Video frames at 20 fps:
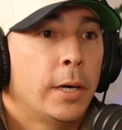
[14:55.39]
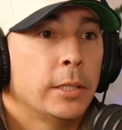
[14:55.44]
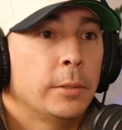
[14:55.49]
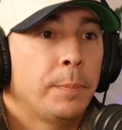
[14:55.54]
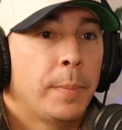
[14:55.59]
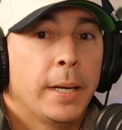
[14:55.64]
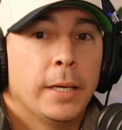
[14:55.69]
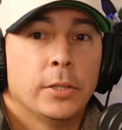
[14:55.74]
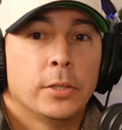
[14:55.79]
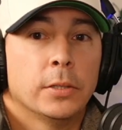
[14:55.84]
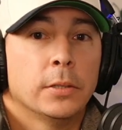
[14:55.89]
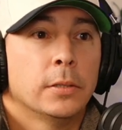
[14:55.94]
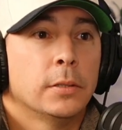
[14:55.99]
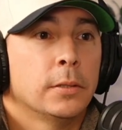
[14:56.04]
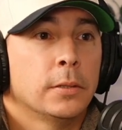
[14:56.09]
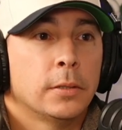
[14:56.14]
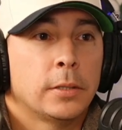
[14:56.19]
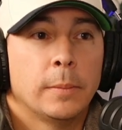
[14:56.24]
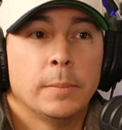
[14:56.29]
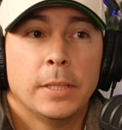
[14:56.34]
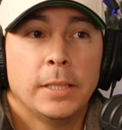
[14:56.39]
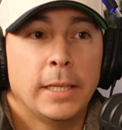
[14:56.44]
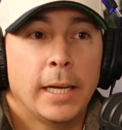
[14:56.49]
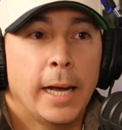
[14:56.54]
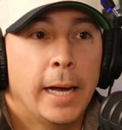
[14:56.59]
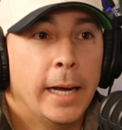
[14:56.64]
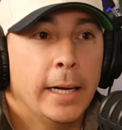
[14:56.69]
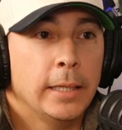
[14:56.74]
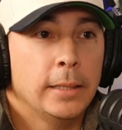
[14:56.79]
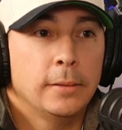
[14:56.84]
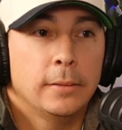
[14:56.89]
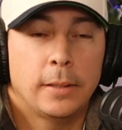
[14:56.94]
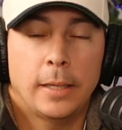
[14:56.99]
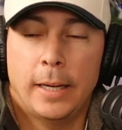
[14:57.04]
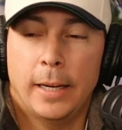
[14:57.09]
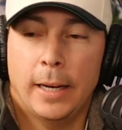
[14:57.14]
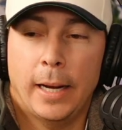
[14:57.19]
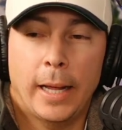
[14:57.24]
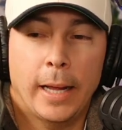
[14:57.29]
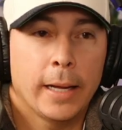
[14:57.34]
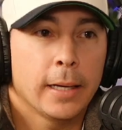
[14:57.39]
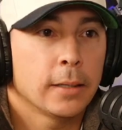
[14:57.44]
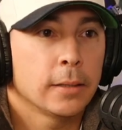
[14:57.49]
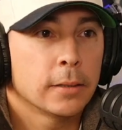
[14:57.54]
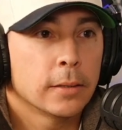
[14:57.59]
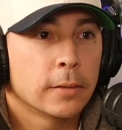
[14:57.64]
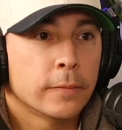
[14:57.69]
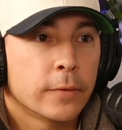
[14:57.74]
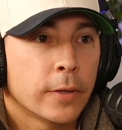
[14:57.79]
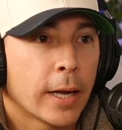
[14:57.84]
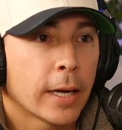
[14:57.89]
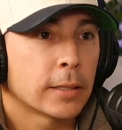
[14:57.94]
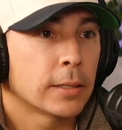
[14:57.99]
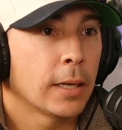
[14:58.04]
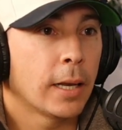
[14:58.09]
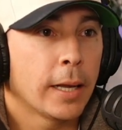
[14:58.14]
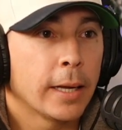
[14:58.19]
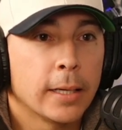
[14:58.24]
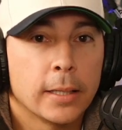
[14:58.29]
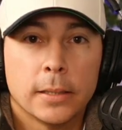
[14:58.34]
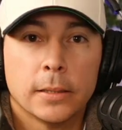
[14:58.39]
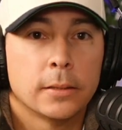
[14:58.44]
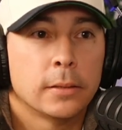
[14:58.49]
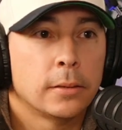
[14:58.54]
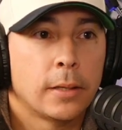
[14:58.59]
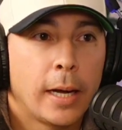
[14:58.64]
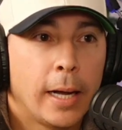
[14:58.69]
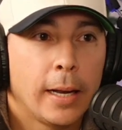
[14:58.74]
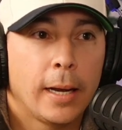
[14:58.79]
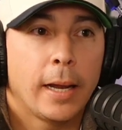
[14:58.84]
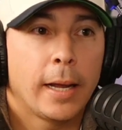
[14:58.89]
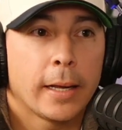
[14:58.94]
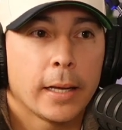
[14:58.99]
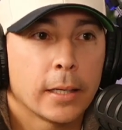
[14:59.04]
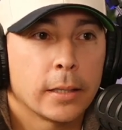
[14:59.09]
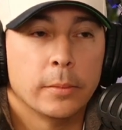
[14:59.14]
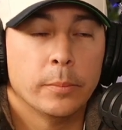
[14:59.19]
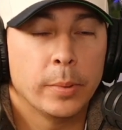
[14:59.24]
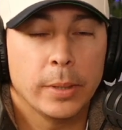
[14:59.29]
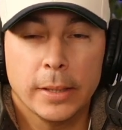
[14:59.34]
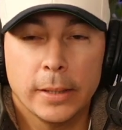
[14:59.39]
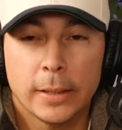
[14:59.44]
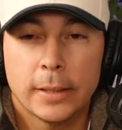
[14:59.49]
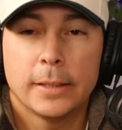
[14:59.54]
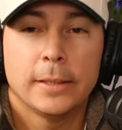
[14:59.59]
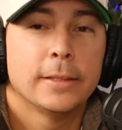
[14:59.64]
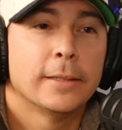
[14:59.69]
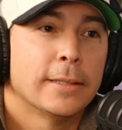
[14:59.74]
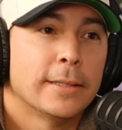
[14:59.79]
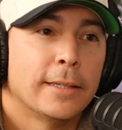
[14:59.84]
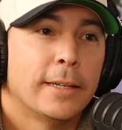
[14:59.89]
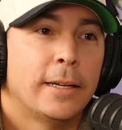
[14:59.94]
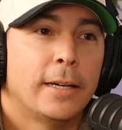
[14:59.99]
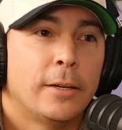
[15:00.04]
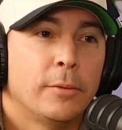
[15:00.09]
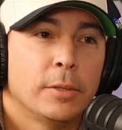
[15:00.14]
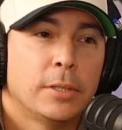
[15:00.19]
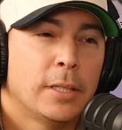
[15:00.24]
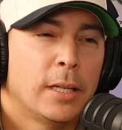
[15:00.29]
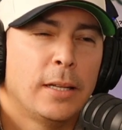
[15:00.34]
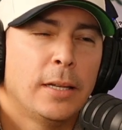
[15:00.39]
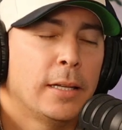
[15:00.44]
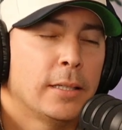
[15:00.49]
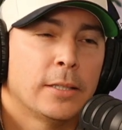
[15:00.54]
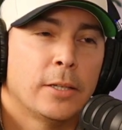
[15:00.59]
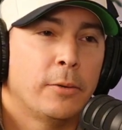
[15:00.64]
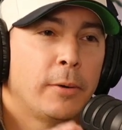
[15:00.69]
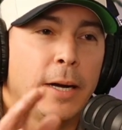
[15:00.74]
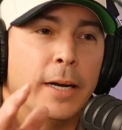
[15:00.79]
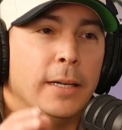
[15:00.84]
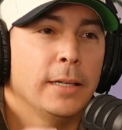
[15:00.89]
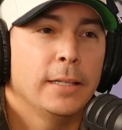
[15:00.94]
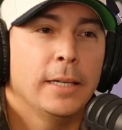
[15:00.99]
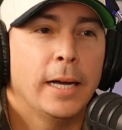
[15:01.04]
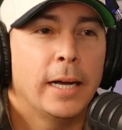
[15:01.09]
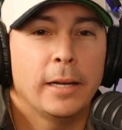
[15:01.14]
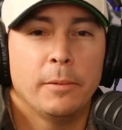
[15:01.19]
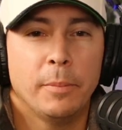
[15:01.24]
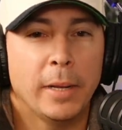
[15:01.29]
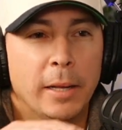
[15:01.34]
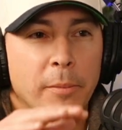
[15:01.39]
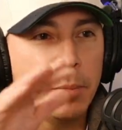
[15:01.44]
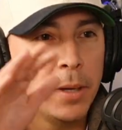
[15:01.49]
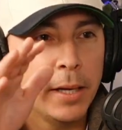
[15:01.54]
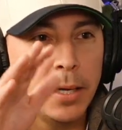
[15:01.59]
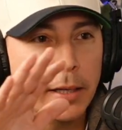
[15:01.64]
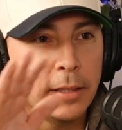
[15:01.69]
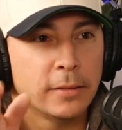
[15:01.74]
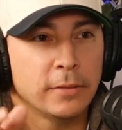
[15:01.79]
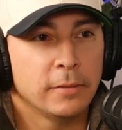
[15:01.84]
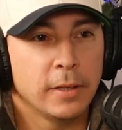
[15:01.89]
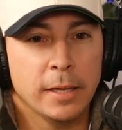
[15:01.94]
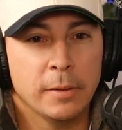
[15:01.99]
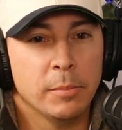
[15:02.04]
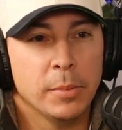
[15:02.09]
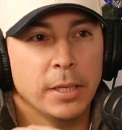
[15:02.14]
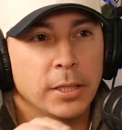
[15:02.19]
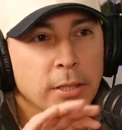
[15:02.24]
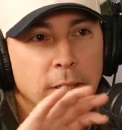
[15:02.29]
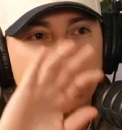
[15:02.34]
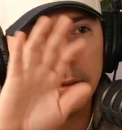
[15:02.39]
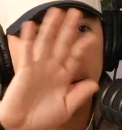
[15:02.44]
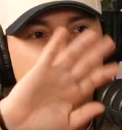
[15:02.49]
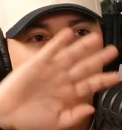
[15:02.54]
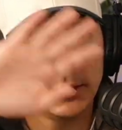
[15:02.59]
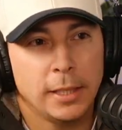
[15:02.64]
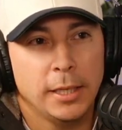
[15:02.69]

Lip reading: patience. Something that I lack. If you ask Elena, I lack it completely. I always tell her, that's all right. God made me in his image and he